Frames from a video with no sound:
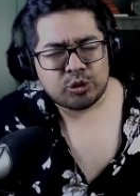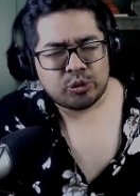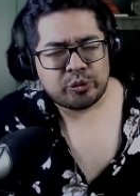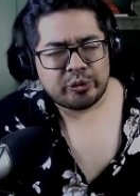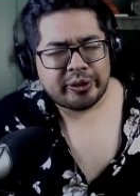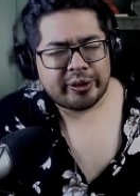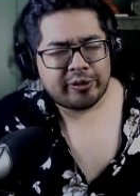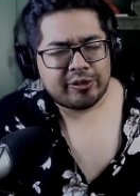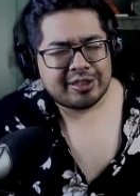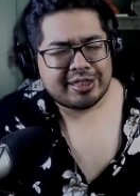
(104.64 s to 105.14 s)

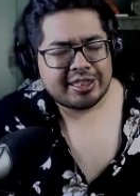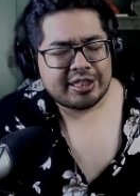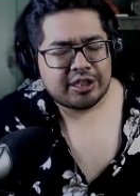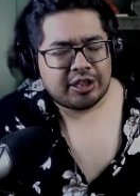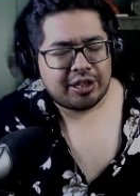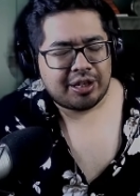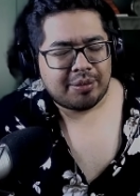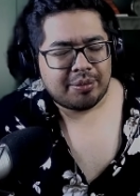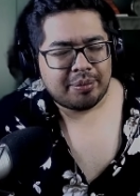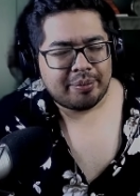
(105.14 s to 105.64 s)
weirdly
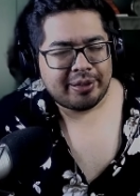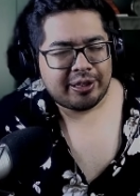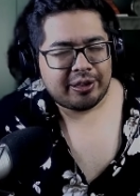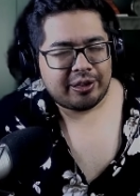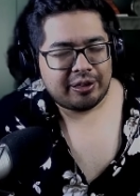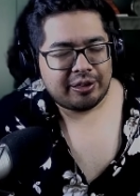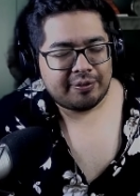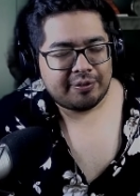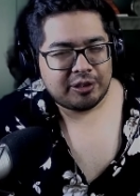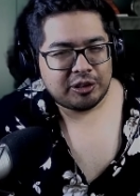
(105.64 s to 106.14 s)
calm
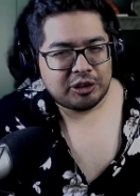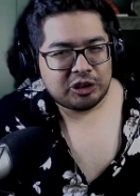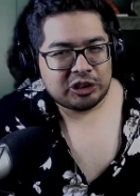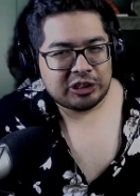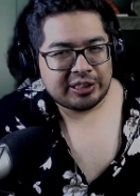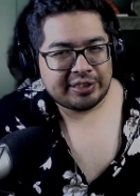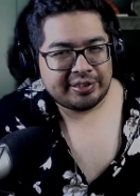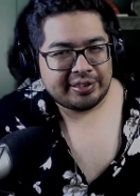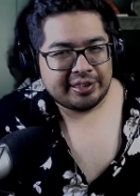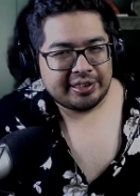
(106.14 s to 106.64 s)
about all of this
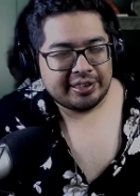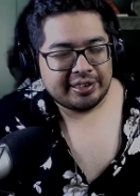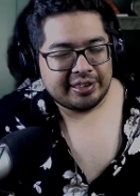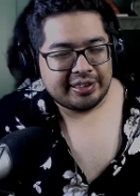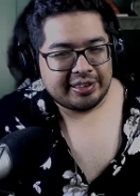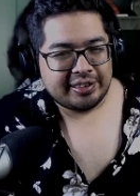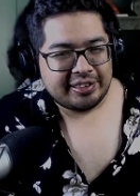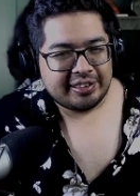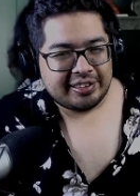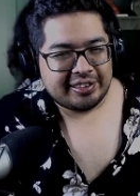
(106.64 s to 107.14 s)
shit?
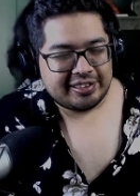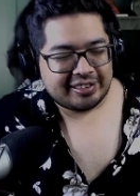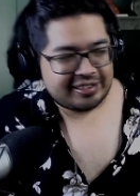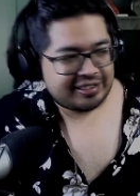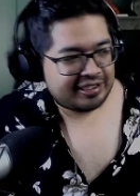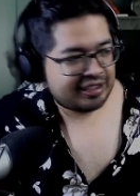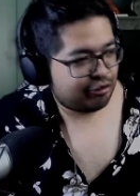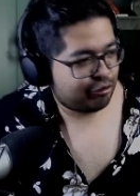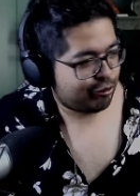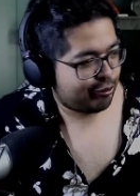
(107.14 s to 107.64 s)

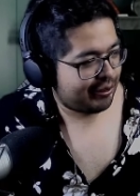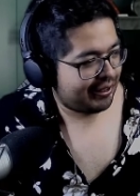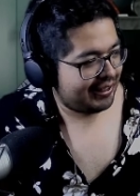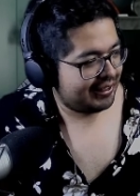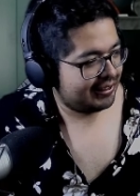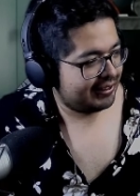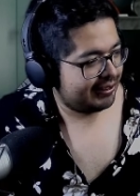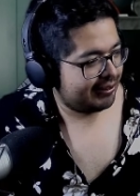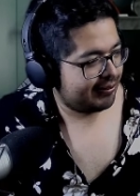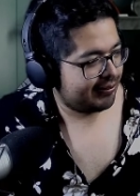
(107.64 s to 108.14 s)
That's
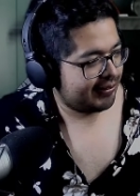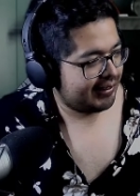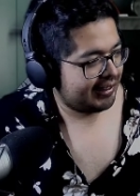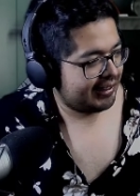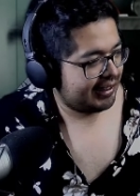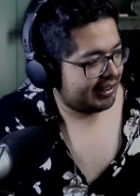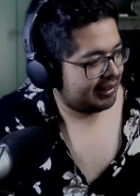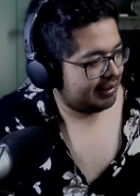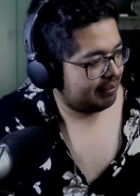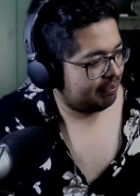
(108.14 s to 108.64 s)
quite
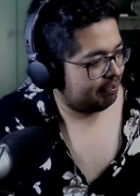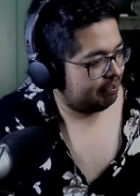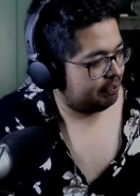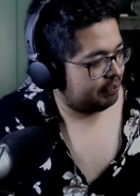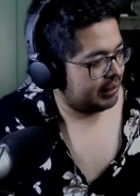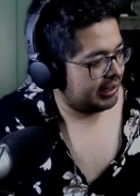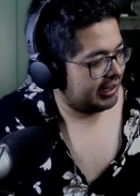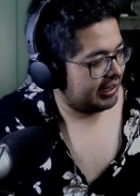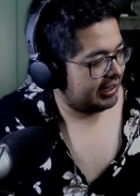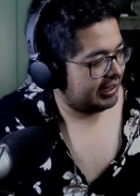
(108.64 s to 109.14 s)
literally like a
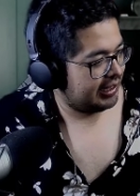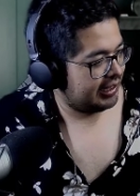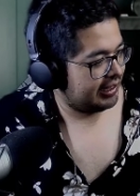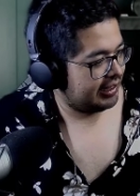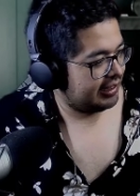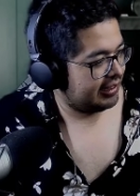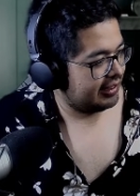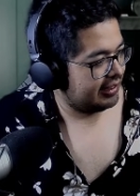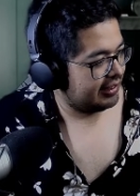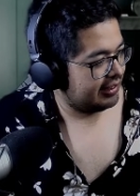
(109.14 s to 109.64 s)

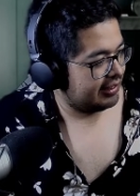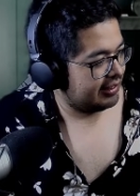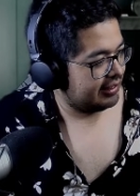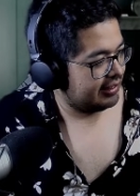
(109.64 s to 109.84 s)
big